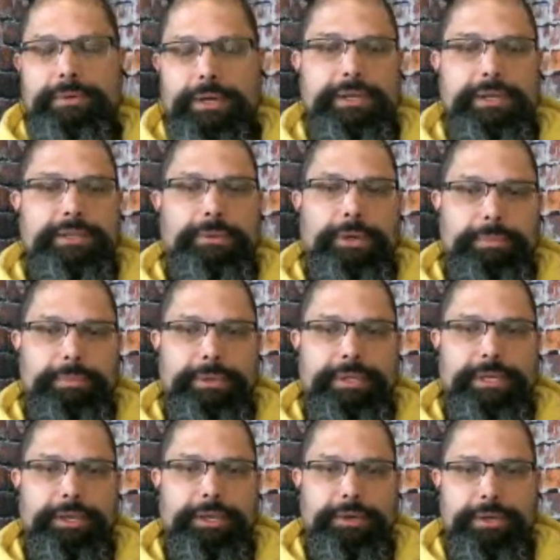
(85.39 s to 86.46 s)
I like the way you put the
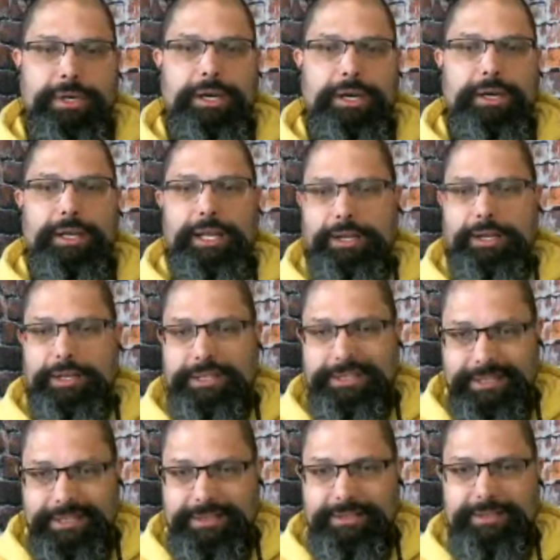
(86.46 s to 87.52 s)
cue card. I like your
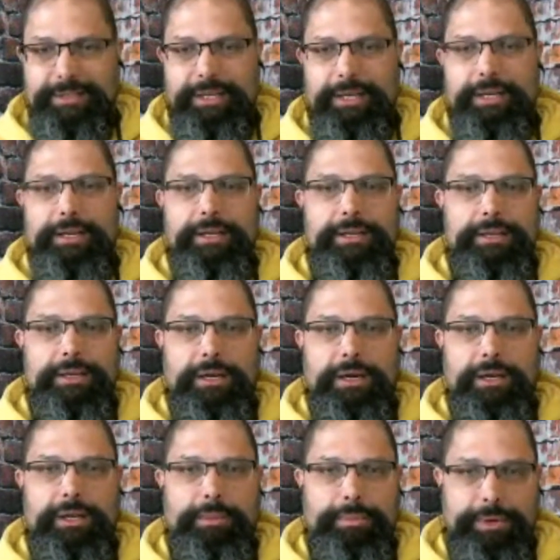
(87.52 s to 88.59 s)
consistency
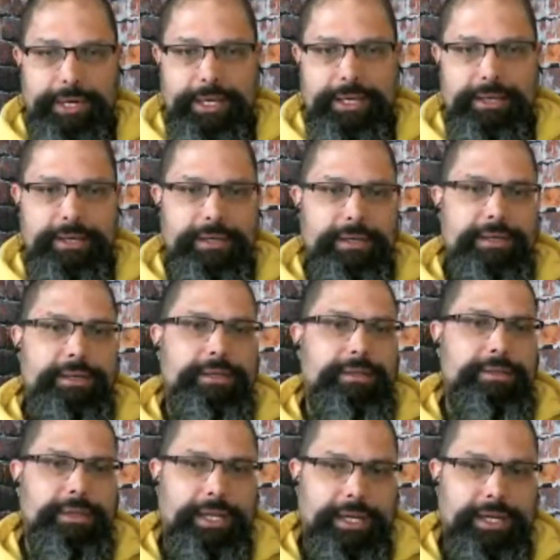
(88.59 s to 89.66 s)
on the brand.
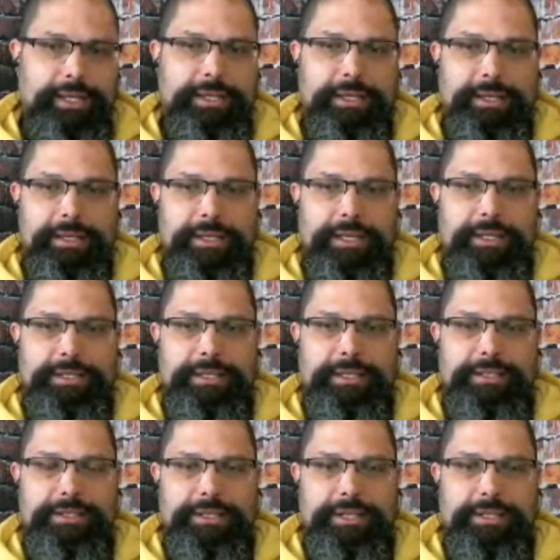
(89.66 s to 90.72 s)
Like I think that
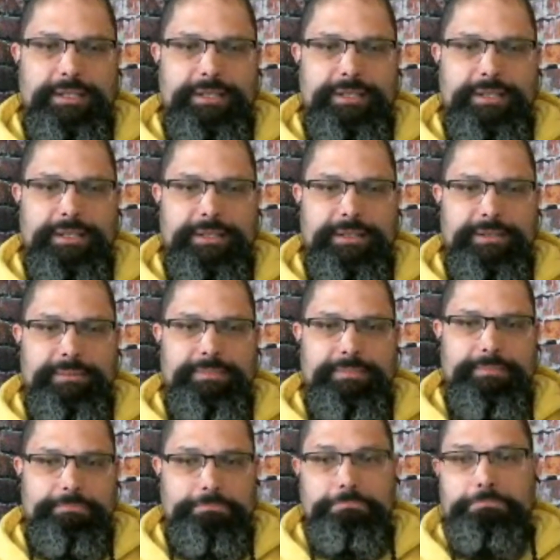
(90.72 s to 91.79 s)
it's it's it's
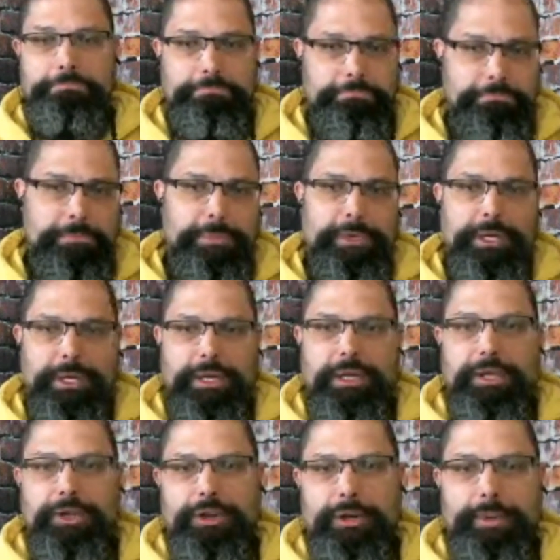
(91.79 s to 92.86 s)

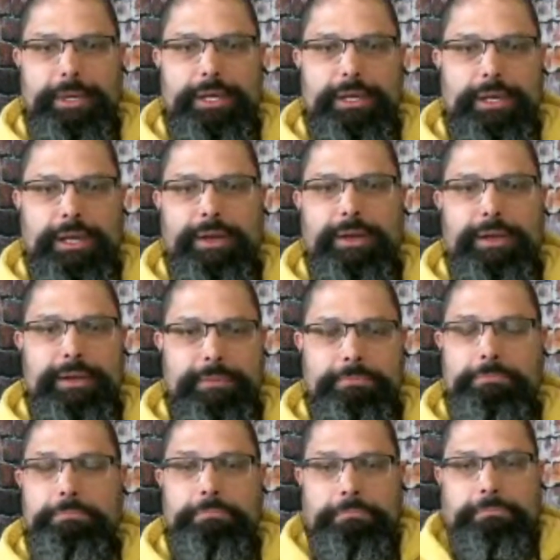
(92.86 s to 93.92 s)
you know what I mean. It, eh, eh.
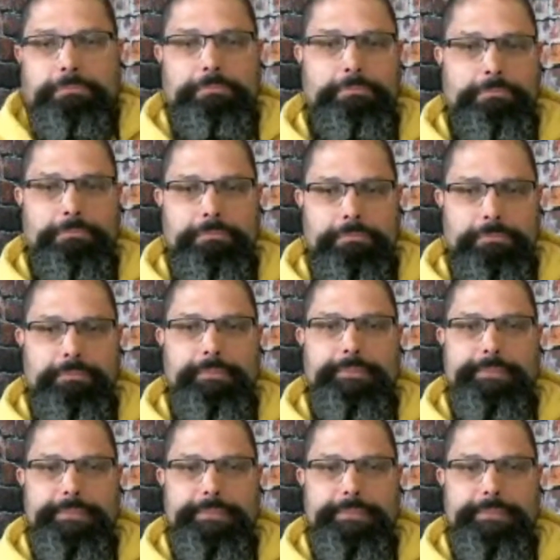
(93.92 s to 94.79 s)
yeah.